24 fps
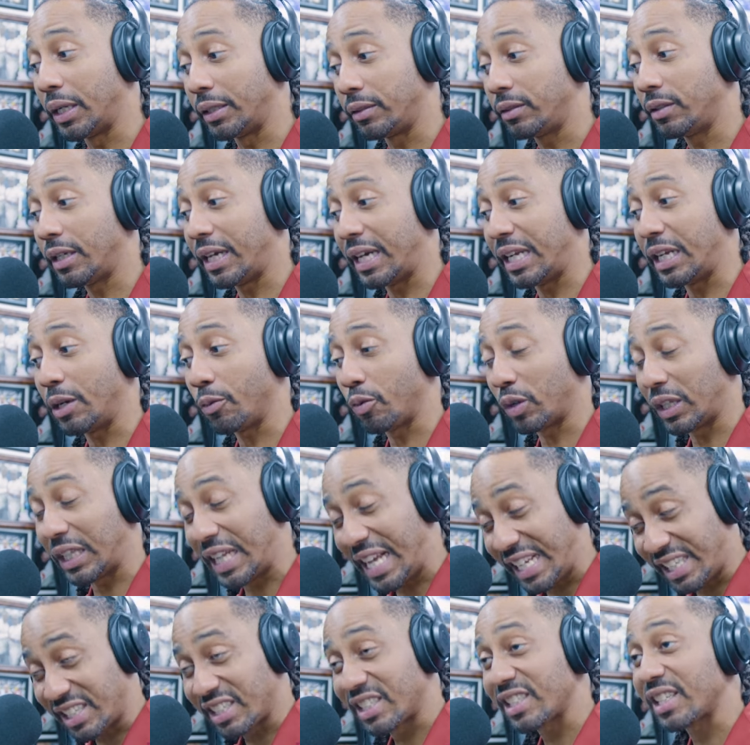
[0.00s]
But, and the
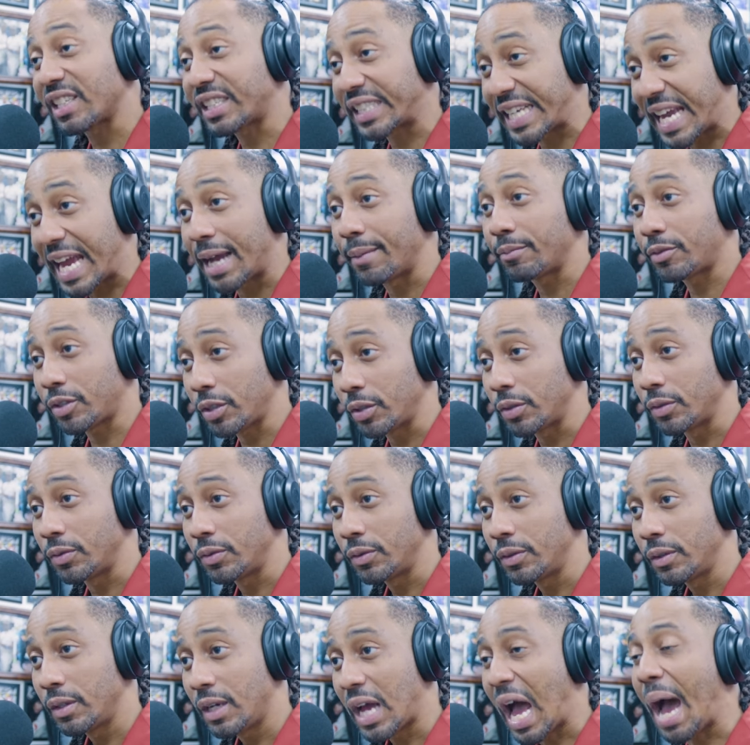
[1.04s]
religion's a scam
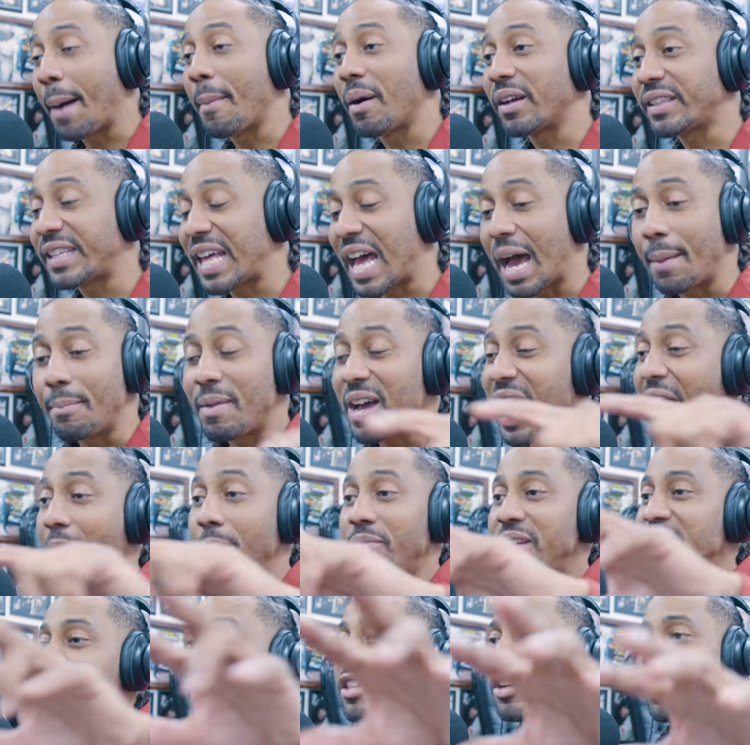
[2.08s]
too. How about that? I'm,
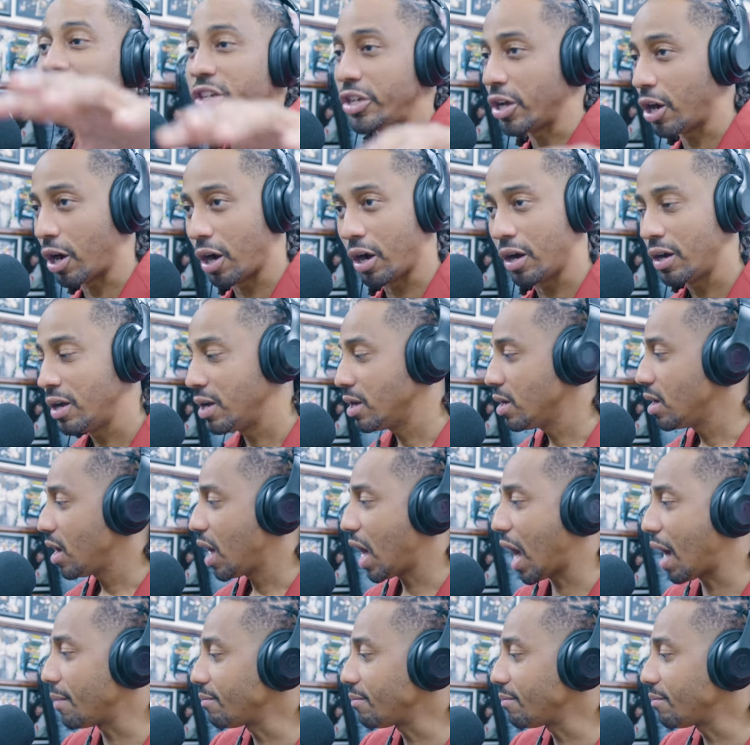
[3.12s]
I'm neither of y'all.